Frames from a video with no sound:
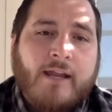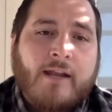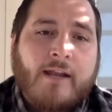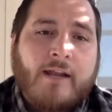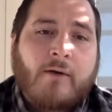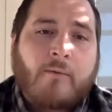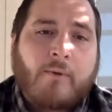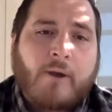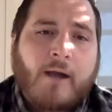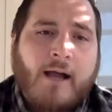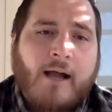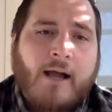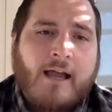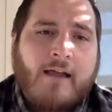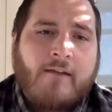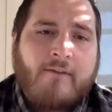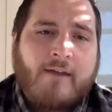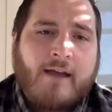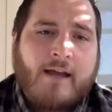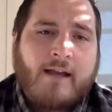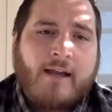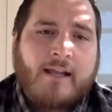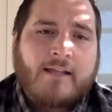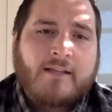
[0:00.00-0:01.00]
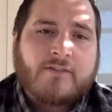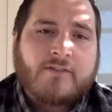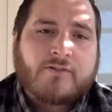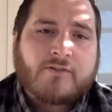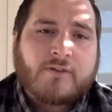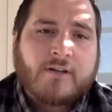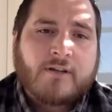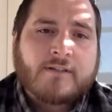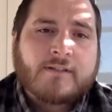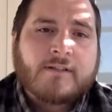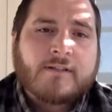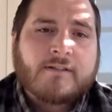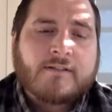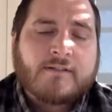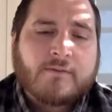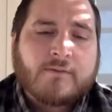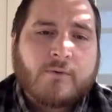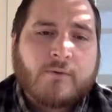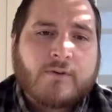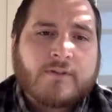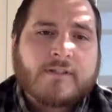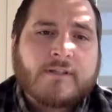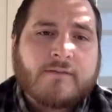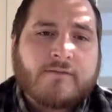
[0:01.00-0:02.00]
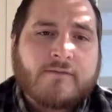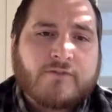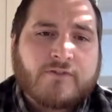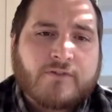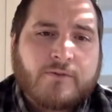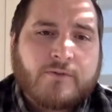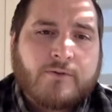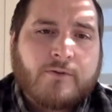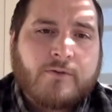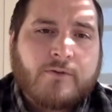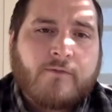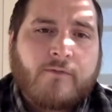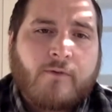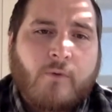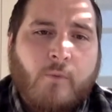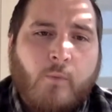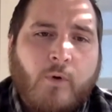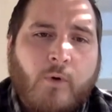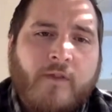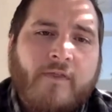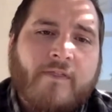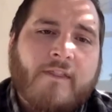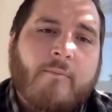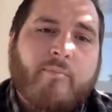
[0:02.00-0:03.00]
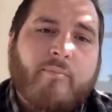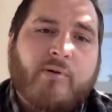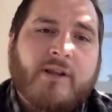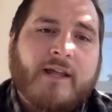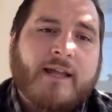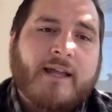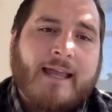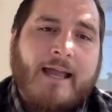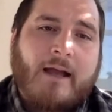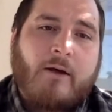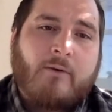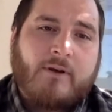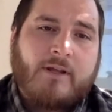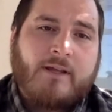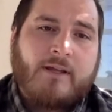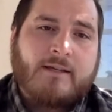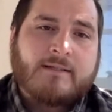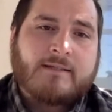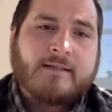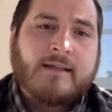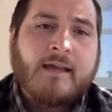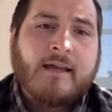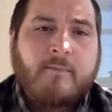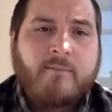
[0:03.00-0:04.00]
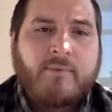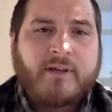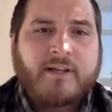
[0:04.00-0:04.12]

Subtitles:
and arrive at a trusted source of truth for what the play count is.